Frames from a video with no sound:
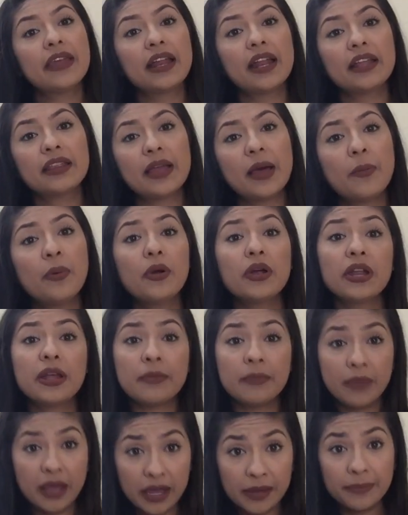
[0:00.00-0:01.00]
then at that point
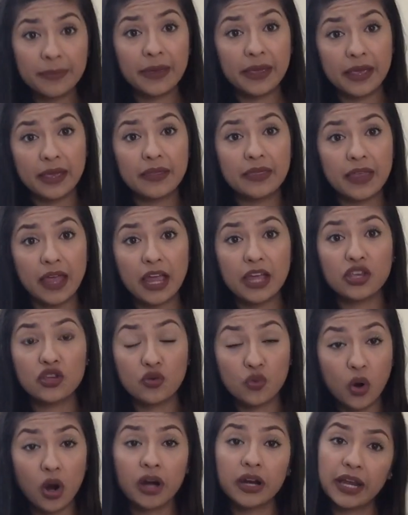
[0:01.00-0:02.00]
it might be that
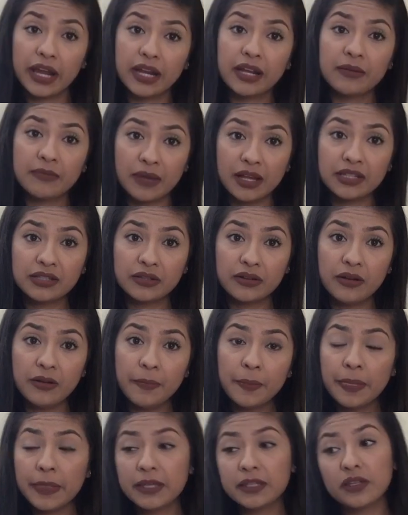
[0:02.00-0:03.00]
you are gaining
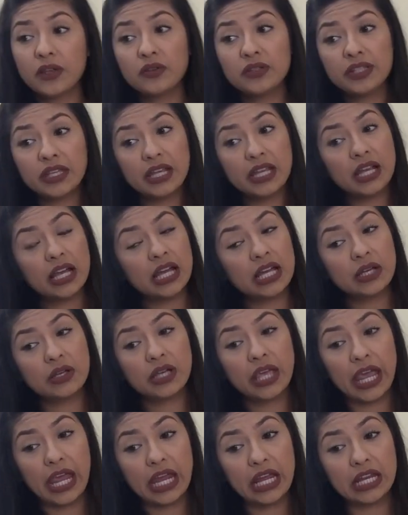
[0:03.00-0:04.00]
muscle. So seeing a
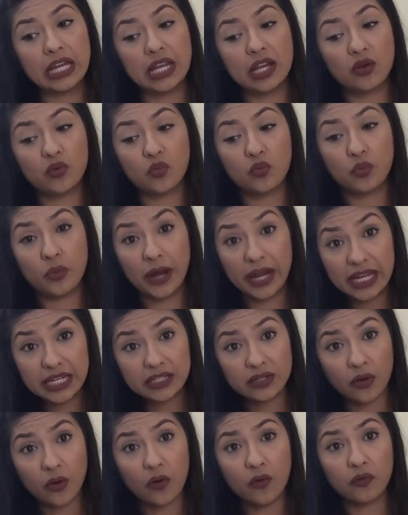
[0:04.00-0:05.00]
gain in
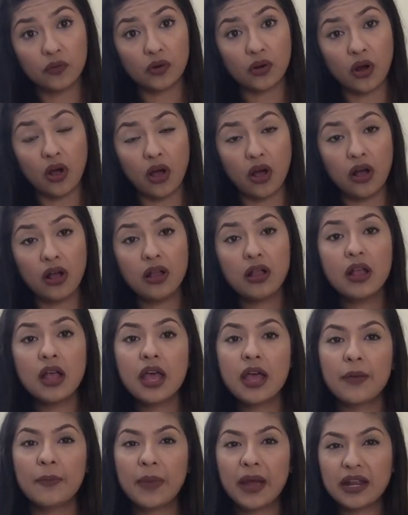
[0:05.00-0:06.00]
weight overall
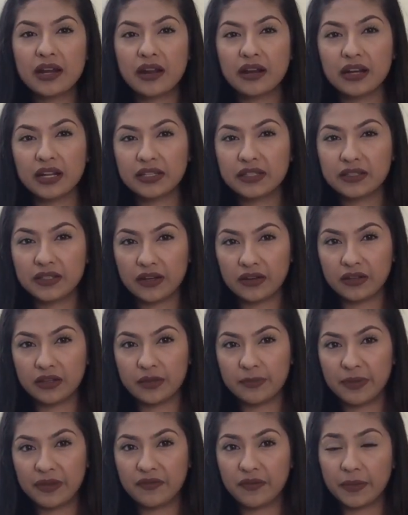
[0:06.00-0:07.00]
might not
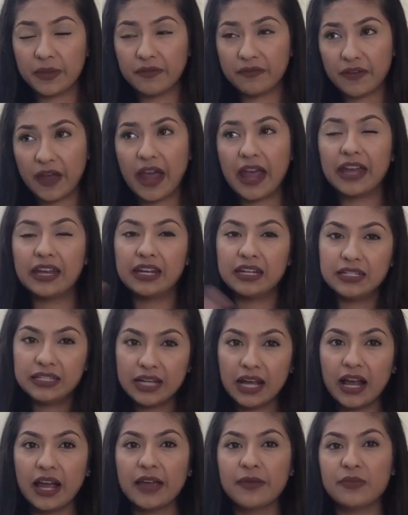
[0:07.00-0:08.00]
necessarily be from the fat and in
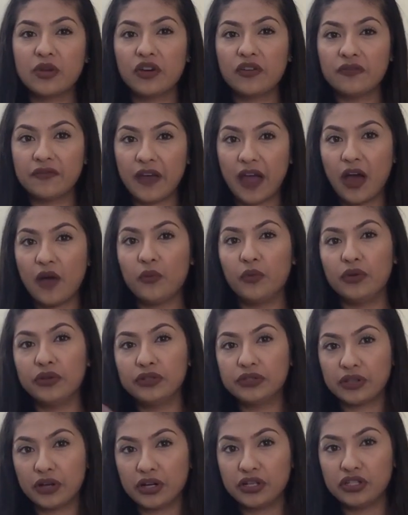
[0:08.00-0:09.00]
time your fat
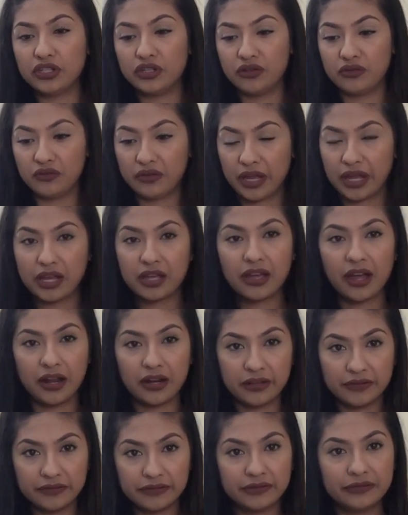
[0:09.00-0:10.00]
will start to like
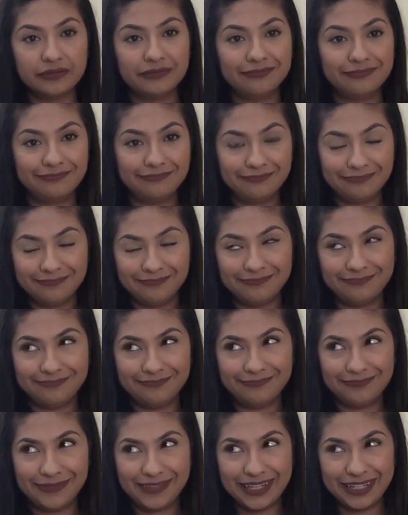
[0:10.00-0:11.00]
kind of
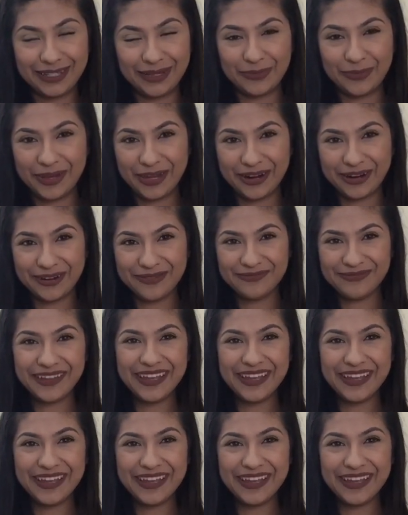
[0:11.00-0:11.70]
disappear